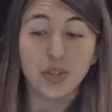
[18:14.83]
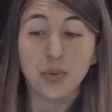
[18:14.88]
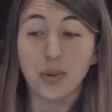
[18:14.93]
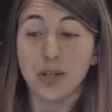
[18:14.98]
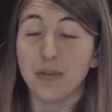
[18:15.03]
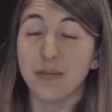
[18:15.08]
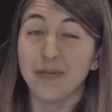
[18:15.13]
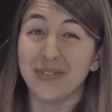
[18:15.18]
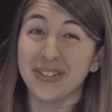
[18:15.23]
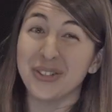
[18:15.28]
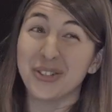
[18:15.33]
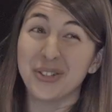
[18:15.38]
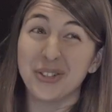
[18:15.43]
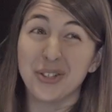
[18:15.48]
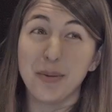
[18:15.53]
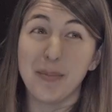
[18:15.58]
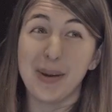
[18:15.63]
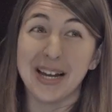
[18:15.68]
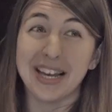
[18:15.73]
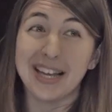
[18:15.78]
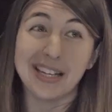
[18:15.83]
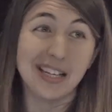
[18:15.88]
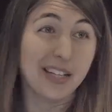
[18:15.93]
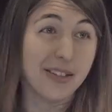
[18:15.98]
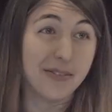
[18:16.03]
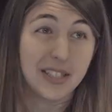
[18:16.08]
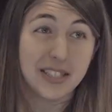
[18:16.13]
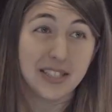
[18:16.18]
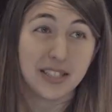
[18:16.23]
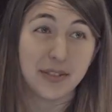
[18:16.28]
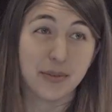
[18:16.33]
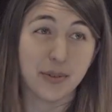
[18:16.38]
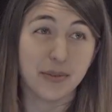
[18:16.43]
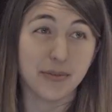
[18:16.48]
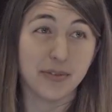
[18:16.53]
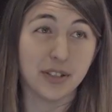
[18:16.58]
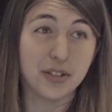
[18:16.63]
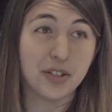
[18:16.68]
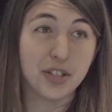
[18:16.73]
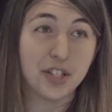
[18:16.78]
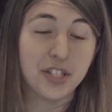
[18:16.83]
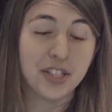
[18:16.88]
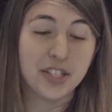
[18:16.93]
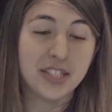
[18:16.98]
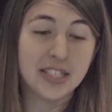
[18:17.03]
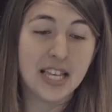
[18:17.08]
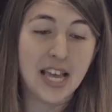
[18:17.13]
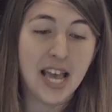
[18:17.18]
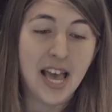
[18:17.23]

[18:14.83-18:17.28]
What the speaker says: Do you want to filter by any of these different filters?